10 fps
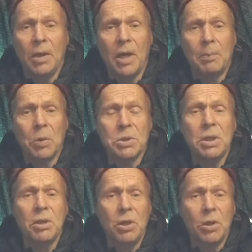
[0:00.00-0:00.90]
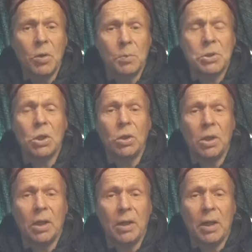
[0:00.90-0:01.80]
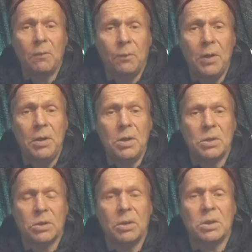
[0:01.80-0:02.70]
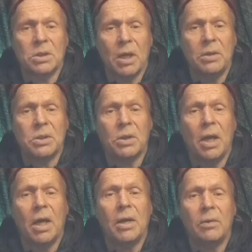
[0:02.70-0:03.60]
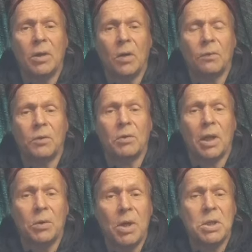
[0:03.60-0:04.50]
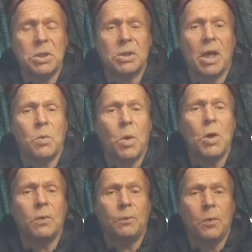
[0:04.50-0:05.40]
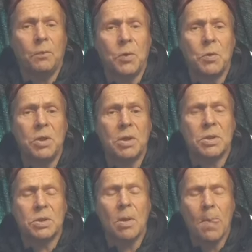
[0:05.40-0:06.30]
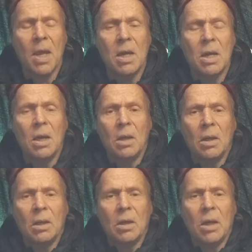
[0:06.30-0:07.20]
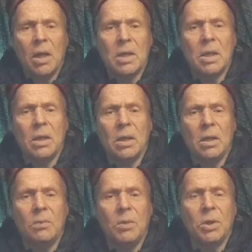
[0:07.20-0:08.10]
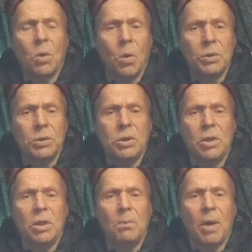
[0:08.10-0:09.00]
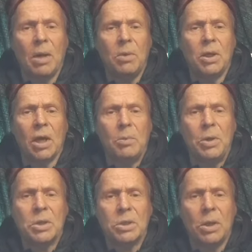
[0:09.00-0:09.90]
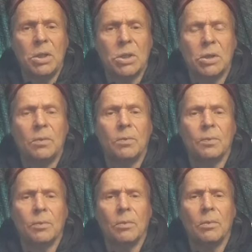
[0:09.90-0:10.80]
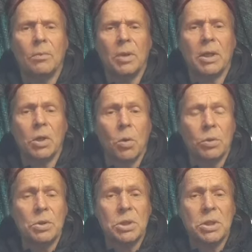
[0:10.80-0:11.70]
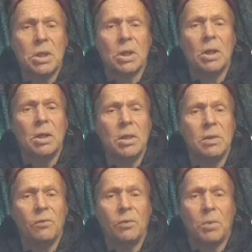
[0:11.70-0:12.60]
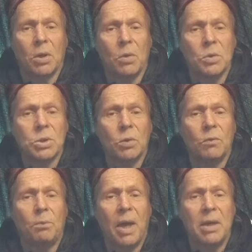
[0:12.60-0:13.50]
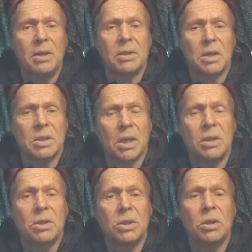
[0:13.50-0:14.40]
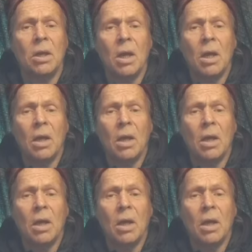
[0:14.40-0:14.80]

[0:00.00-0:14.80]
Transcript: And I proceeded in Uppsala, and I finished the studies there. And after graduation, I worked for a few years with auditing in public administration. But I got on sick leave because of panic anxiety,